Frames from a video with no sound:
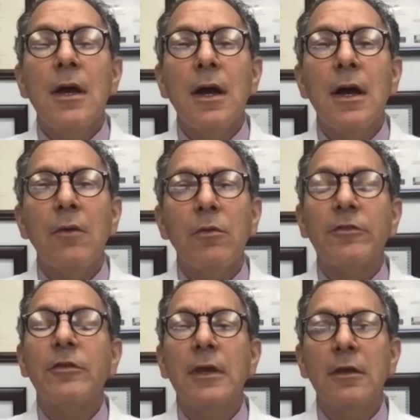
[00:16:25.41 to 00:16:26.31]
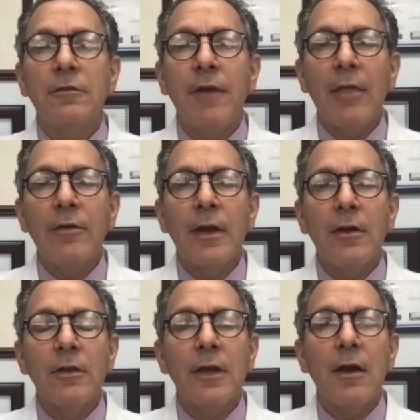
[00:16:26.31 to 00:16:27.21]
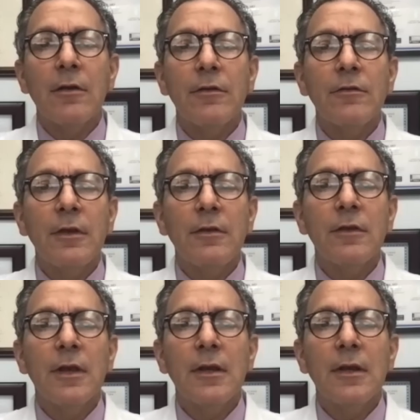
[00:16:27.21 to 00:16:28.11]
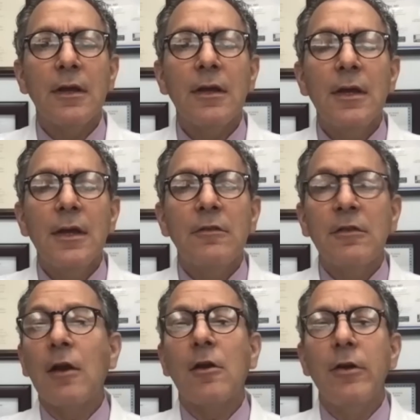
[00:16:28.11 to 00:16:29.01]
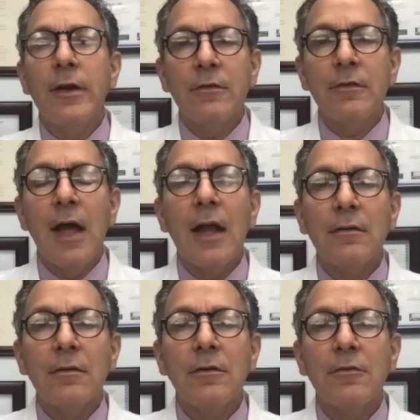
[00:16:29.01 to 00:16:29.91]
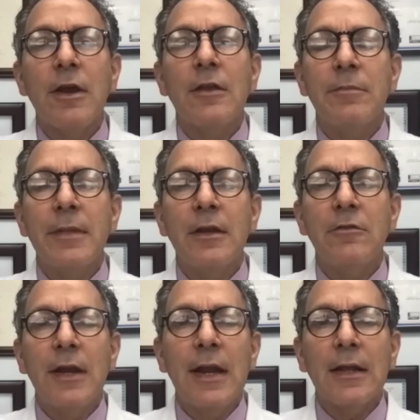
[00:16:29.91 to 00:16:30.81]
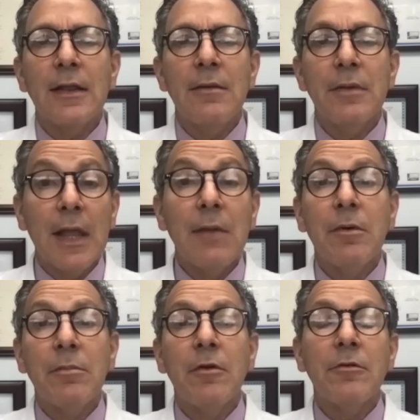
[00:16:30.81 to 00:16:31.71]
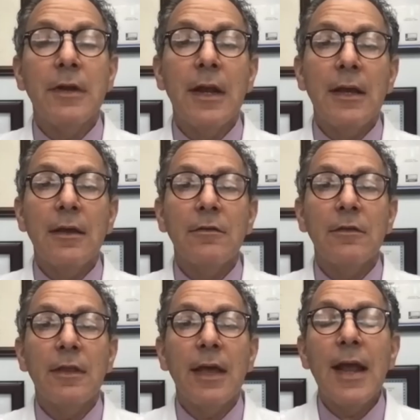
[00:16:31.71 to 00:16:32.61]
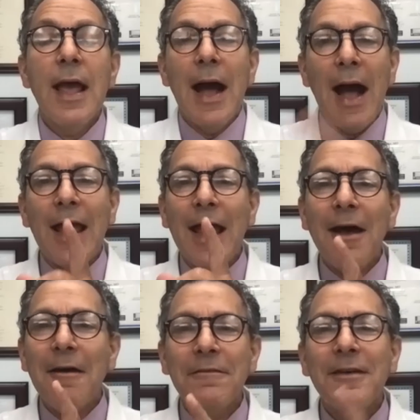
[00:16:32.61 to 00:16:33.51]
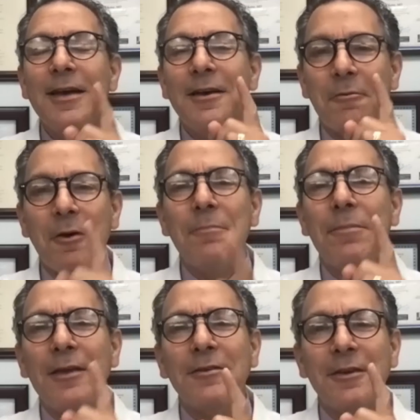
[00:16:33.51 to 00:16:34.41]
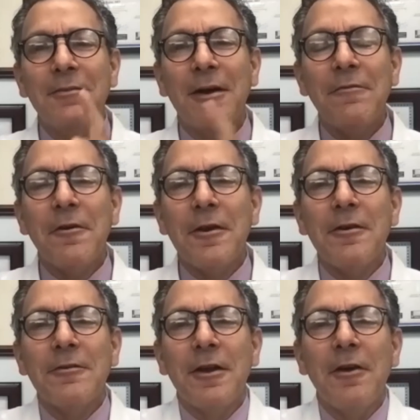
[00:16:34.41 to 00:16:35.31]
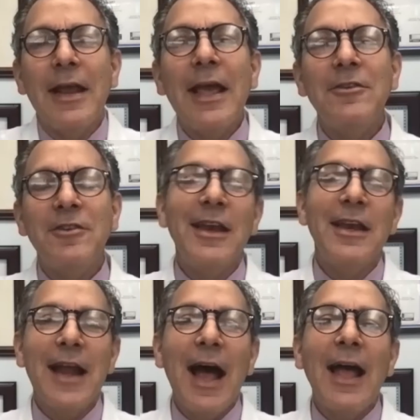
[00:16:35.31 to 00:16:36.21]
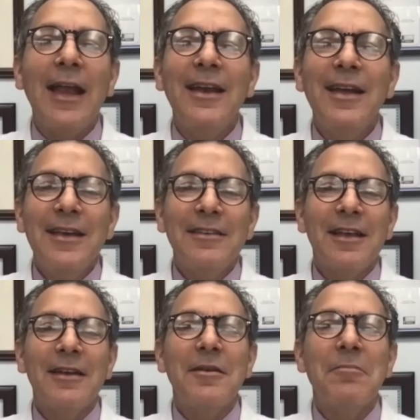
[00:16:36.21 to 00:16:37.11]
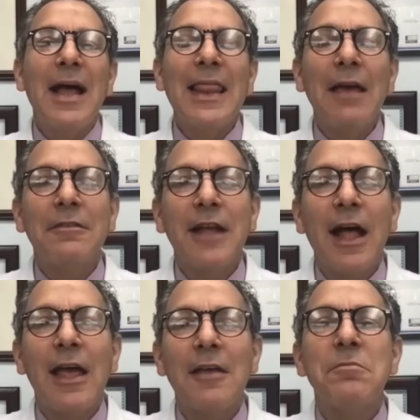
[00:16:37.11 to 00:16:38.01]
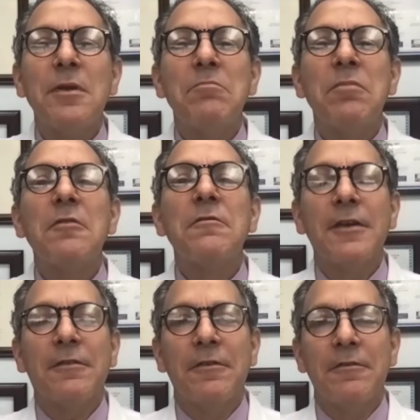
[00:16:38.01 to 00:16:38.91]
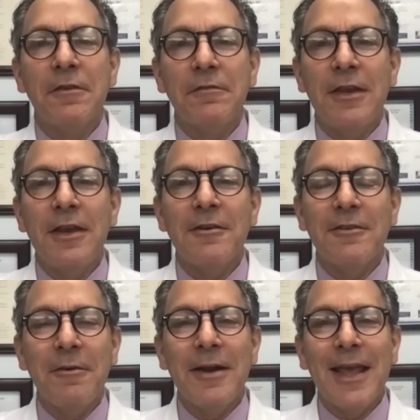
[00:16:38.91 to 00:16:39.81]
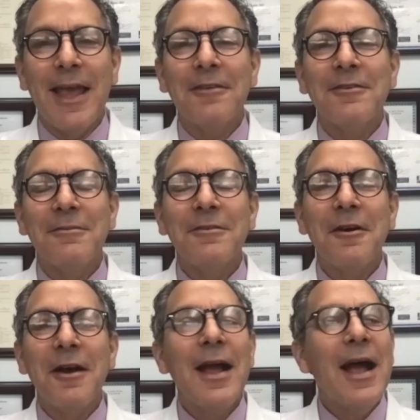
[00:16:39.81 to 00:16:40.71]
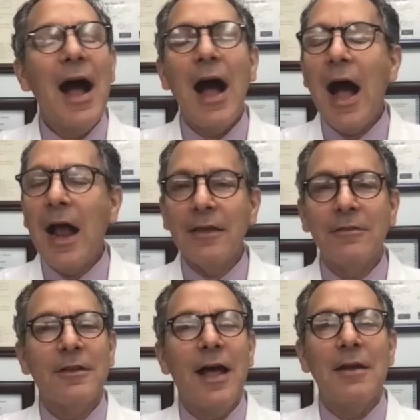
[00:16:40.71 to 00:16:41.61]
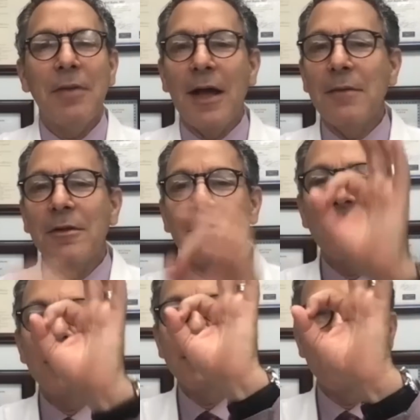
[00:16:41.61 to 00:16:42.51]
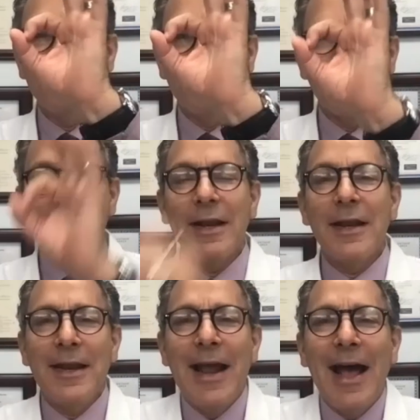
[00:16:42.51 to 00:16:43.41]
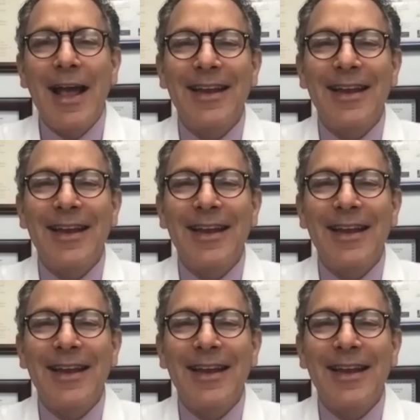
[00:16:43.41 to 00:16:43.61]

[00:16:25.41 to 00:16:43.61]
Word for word: Uh, we'll see. His father had early heart disease, and uh, sarcoid is not transmitted genetically, but lipoprotein A is. And then I have one patient about four years ago at age 89 said, My lifestyle has been perfect for 50 years. I want a calcium score honest on a Bible zero at 89.